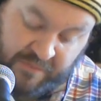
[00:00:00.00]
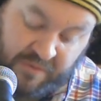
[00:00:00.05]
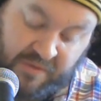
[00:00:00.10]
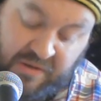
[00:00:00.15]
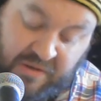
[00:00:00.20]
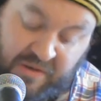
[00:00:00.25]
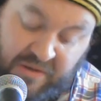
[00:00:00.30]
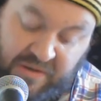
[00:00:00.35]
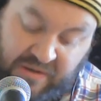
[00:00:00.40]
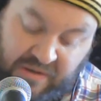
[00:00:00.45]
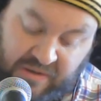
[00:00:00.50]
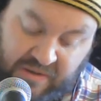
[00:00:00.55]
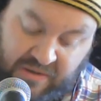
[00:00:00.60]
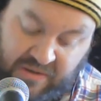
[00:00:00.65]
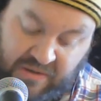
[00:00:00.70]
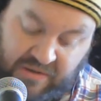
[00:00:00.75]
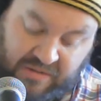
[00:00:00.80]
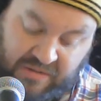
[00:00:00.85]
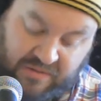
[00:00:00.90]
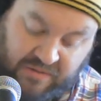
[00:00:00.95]

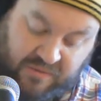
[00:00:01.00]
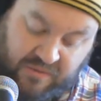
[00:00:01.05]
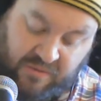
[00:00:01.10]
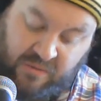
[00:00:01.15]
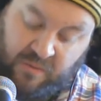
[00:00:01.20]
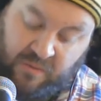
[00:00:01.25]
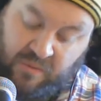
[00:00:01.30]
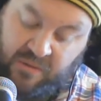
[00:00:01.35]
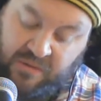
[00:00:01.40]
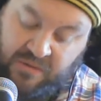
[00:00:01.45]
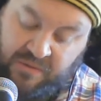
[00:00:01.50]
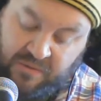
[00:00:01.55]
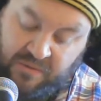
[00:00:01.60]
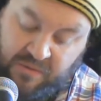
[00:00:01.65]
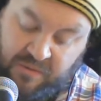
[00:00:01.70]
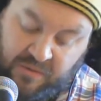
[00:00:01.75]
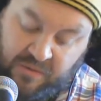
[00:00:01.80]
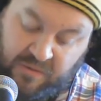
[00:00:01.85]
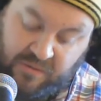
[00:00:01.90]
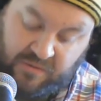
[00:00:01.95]
praise the
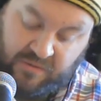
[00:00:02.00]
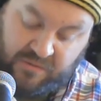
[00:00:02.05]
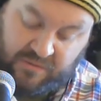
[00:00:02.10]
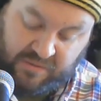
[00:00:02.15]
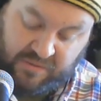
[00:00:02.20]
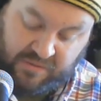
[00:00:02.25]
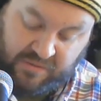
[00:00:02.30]
wonders